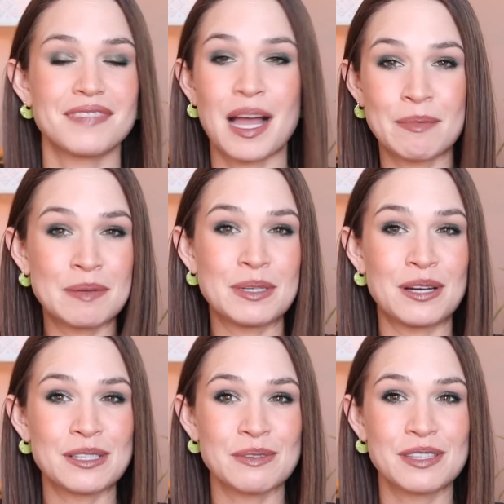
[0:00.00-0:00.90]
I'm going to be
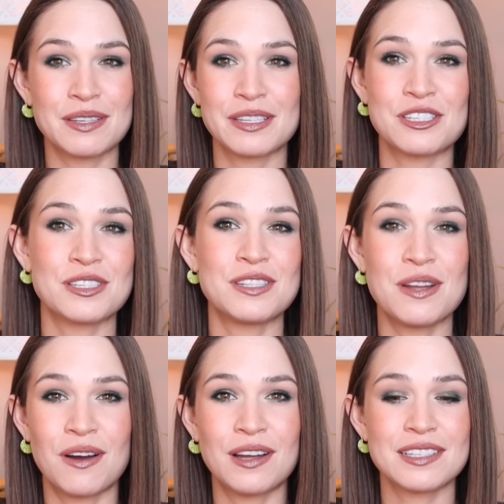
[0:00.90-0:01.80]
honest with you. It's just
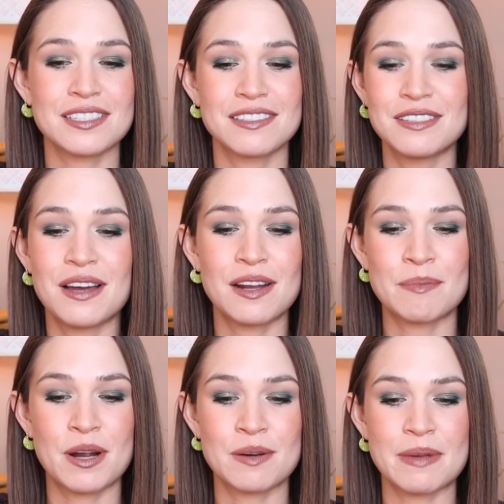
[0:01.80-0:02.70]
not not a
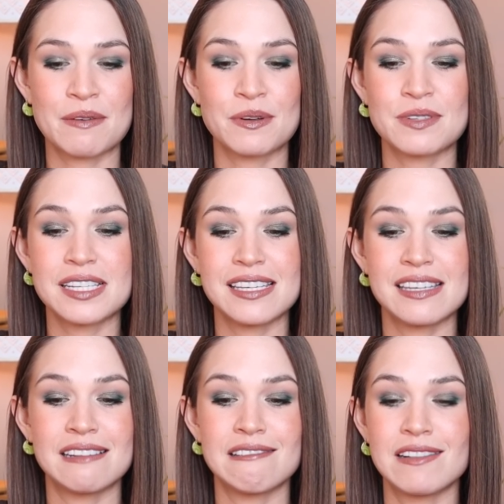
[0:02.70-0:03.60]
part of my routine,